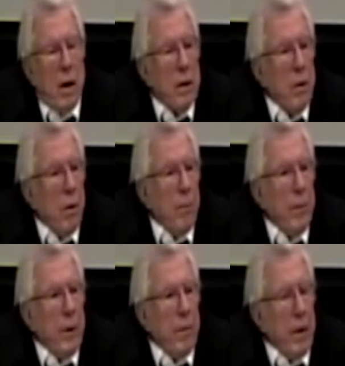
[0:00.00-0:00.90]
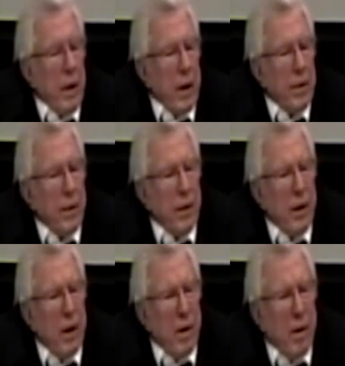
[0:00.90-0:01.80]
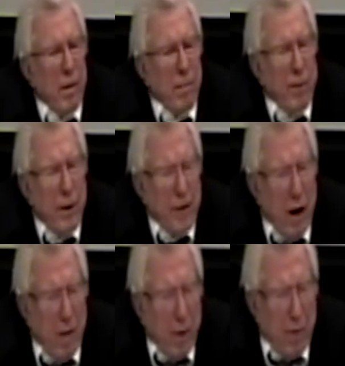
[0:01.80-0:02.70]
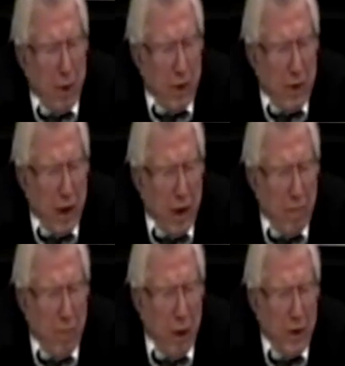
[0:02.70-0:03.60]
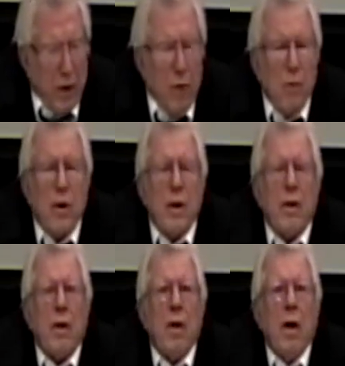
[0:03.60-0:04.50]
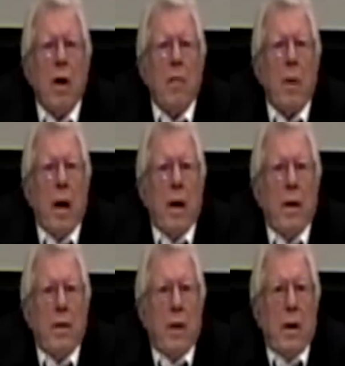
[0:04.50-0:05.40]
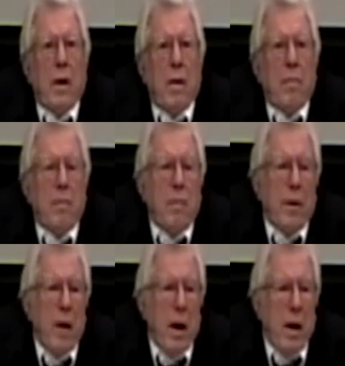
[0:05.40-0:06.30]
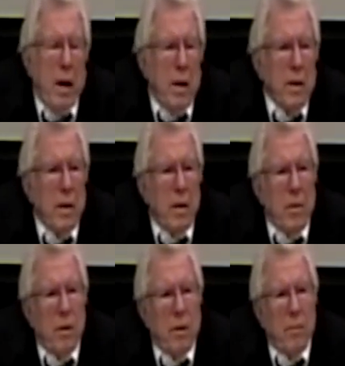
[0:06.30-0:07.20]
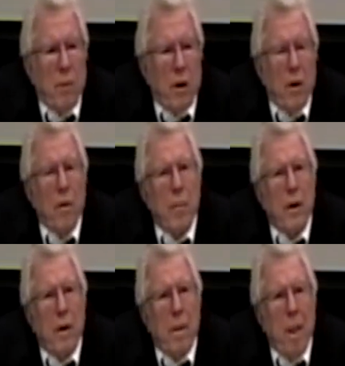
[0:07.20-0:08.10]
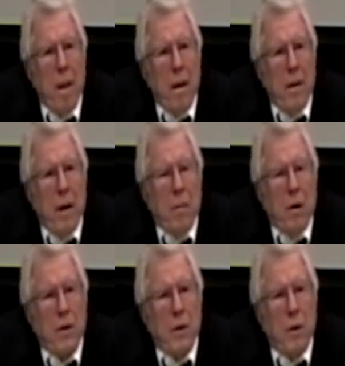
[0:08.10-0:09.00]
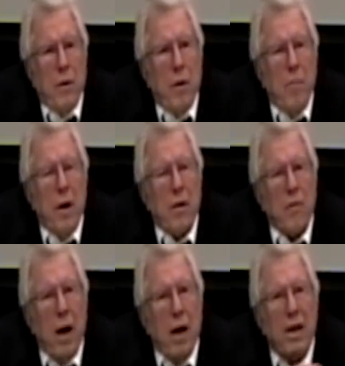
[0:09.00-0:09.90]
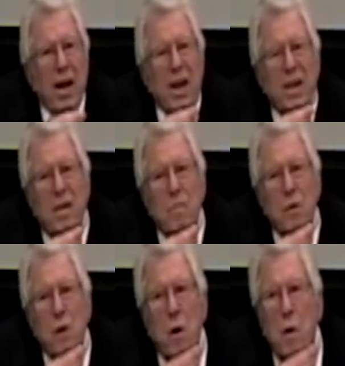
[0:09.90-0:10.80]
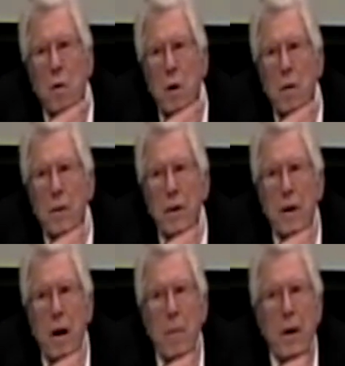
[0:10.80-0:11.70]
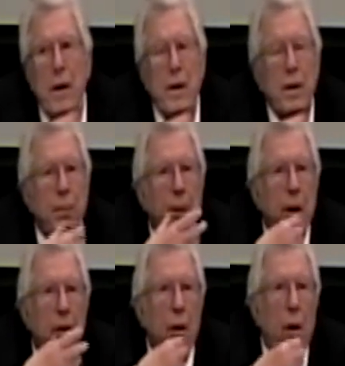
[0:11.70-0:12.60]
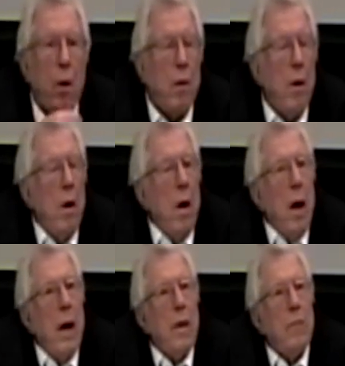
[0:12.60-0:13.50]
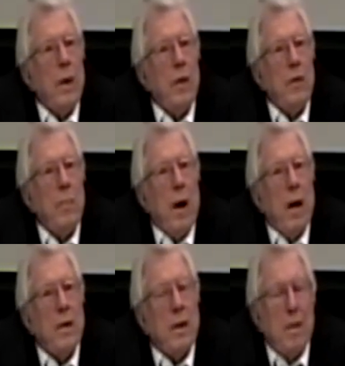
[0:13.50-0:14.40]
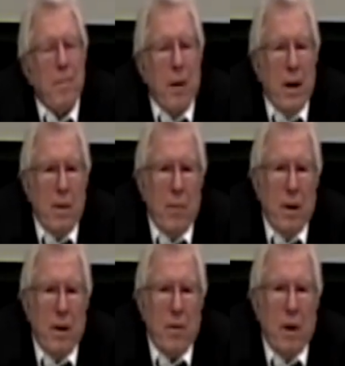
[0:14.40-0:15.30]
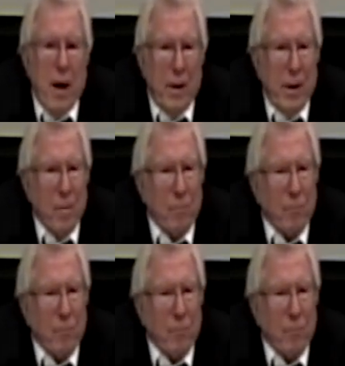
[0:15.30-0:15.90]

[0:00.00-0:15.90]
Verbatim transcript: So, nevertheless, the um, Fritz Haber was then prosecuted by the, um, by the Allies. He was a war criminal. There was no Nuremberg trial yet. So, Fritz Haber let his beard grow and went to Basel and went into hiding.